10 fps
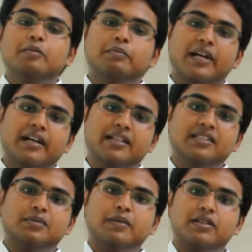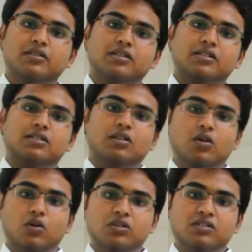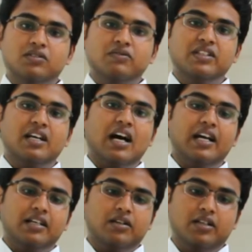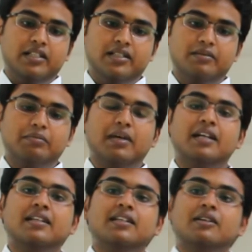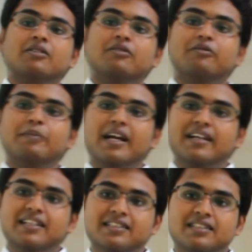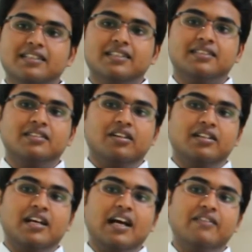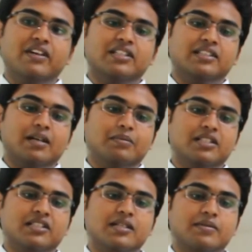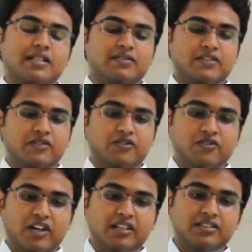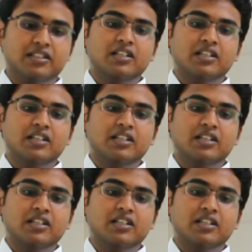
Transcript: Brandix produces clothes with higher quality, but brandix does not have established themselves in France.